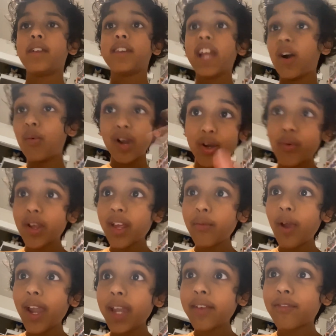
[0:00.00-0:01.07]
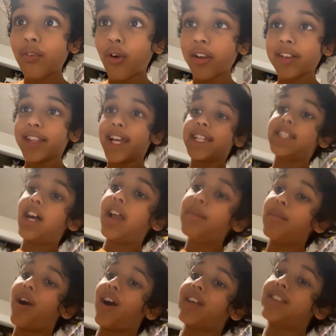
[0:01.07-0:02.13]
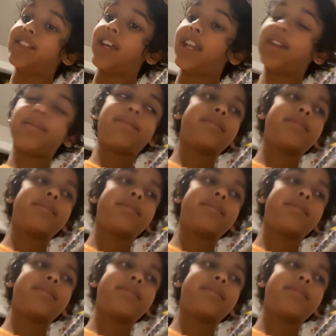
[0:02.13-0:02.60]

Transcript: Now what are we waiting for? Let's unbox it.